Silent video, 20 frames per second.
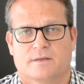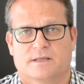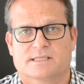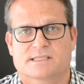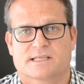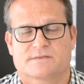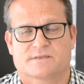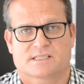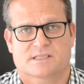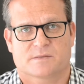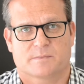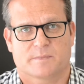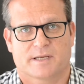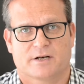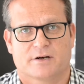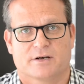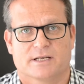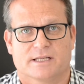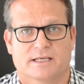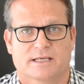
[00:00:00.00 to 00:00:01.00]
This gives us a
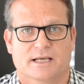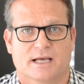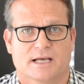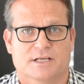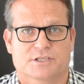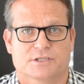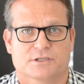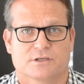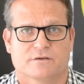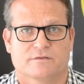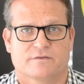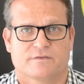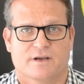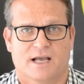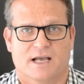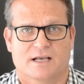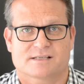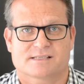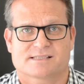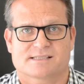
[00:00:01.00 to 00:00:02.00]
better indication of
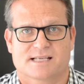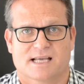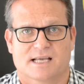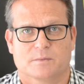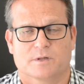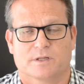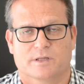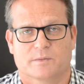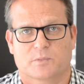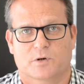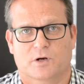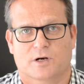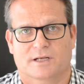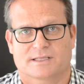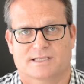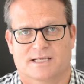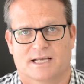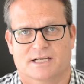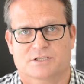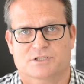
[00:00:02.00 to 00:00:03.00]
how stable the
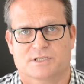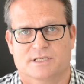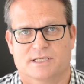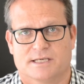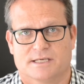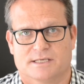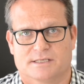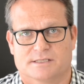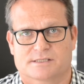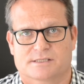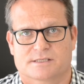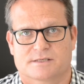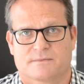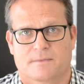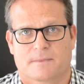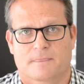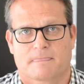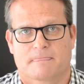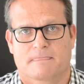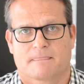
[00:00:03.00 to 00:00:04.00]
product actually is
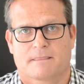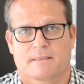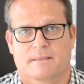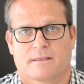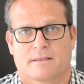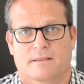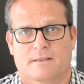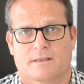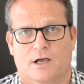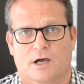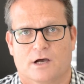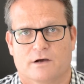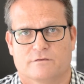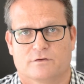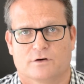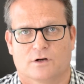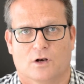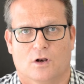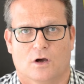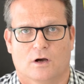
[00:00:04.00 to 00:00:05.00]

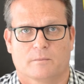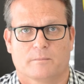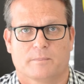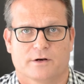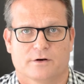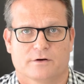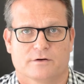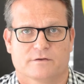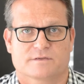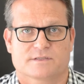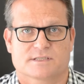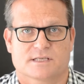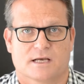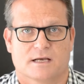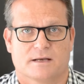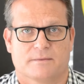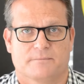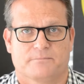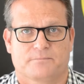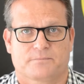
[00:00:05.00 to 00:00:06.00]
over a long period of
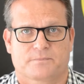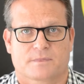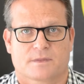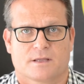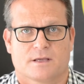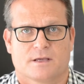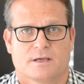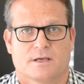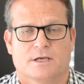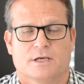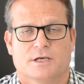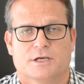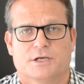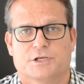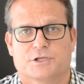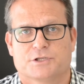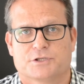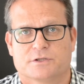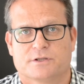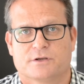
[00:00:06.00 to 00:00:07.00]
time.
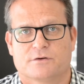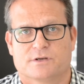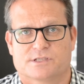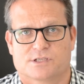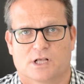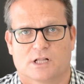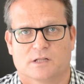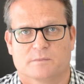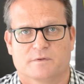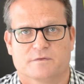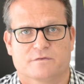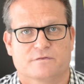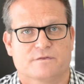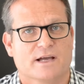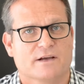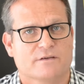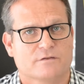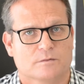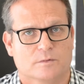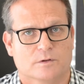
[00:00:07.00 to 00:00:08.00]
Should the result be
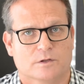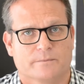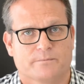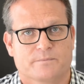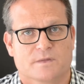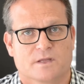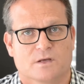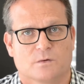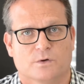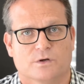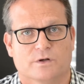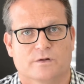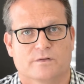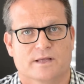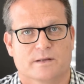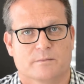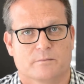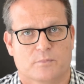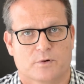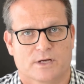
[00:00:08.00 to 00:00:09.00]
favorable, we'll
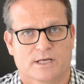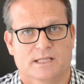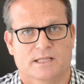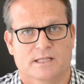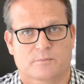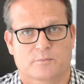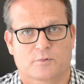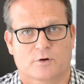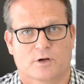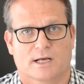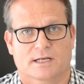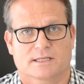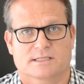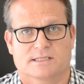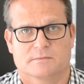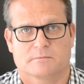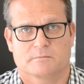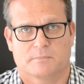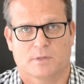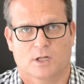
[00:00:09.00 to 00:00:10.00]
then bring in the product in